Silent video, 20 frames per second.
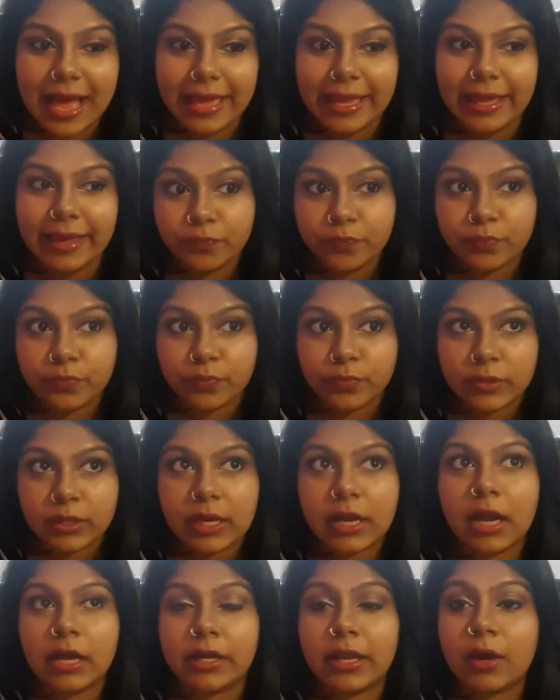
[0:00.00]
I
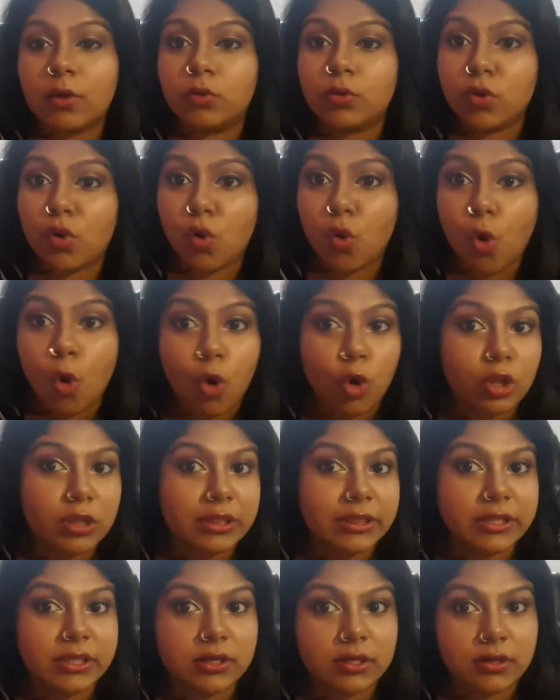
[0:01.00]
cut out
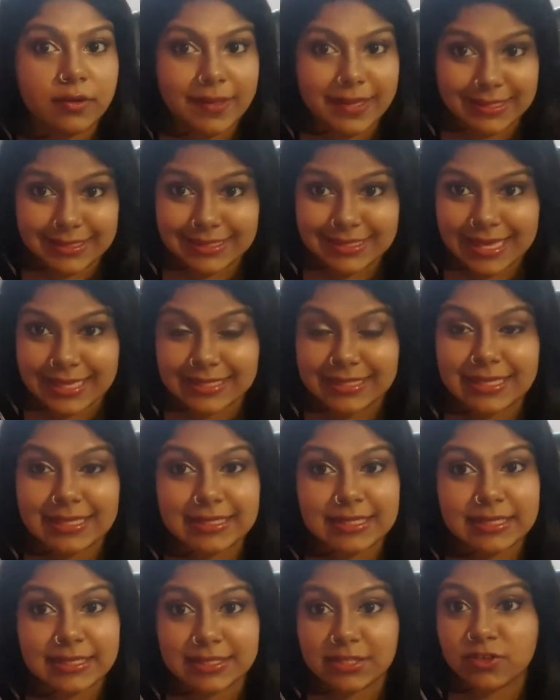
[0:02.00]
all the
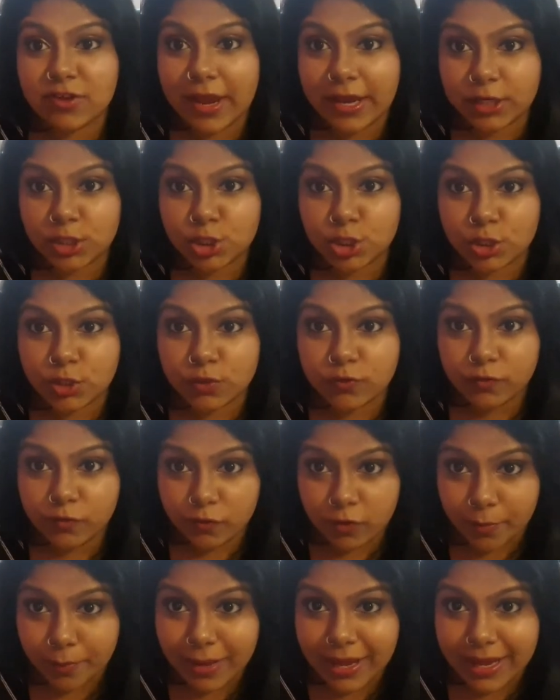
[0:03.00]
excesses and distractions
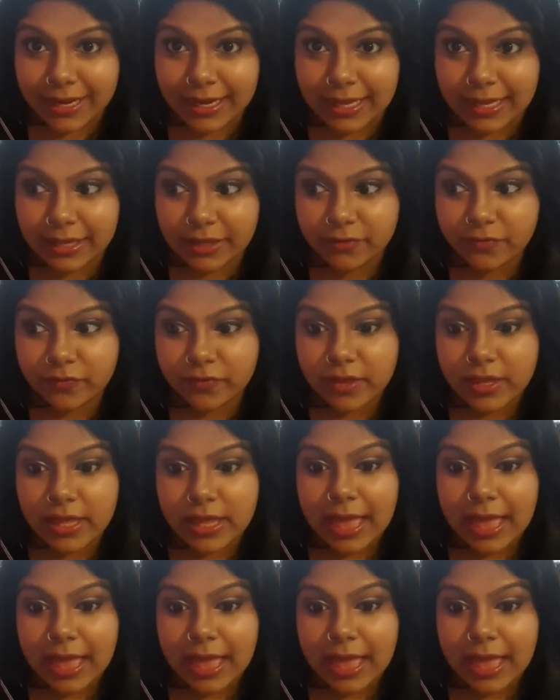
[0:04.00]
from my life,